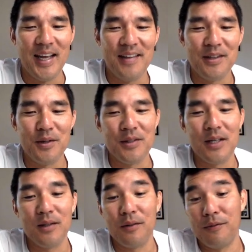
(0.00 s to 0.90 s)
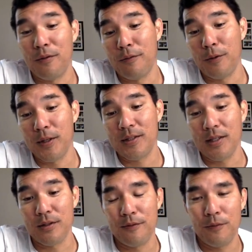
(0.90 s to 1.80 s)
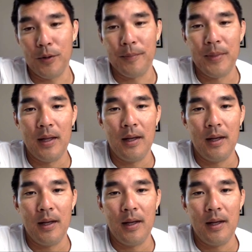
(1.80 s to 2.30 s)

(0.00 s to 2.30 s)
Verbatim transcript: and then you can download it for Forex Tester 4,